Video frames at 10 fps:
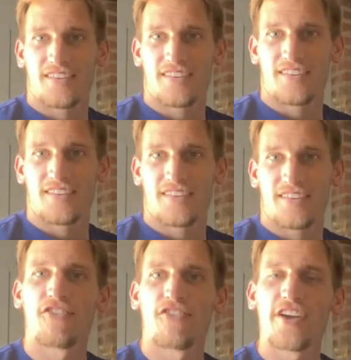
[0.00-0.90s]
No, not
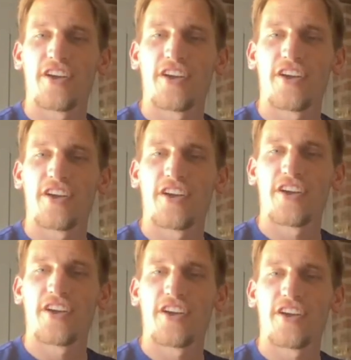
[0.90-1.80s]
really. I
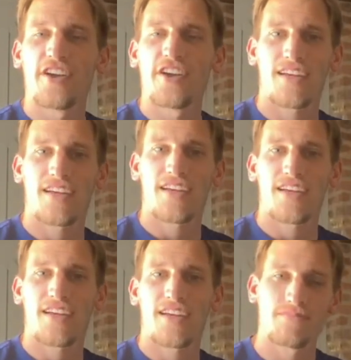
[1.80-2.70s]
think
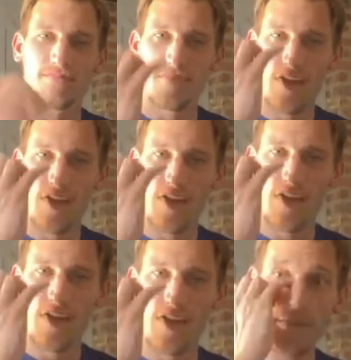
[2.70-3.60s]
at the
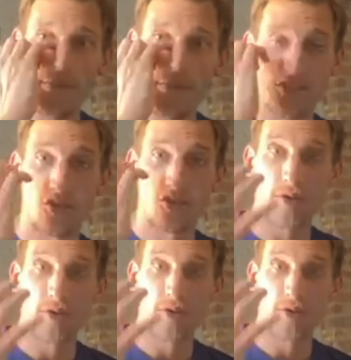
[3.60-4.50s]
time that I scored,
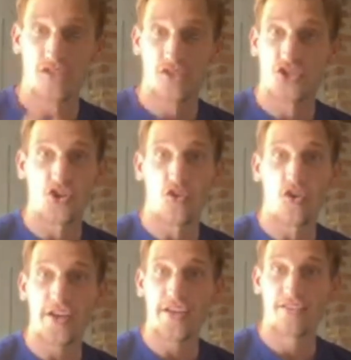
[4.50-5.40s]
it was just
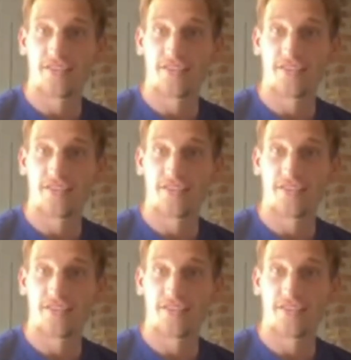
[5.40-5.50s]
joy.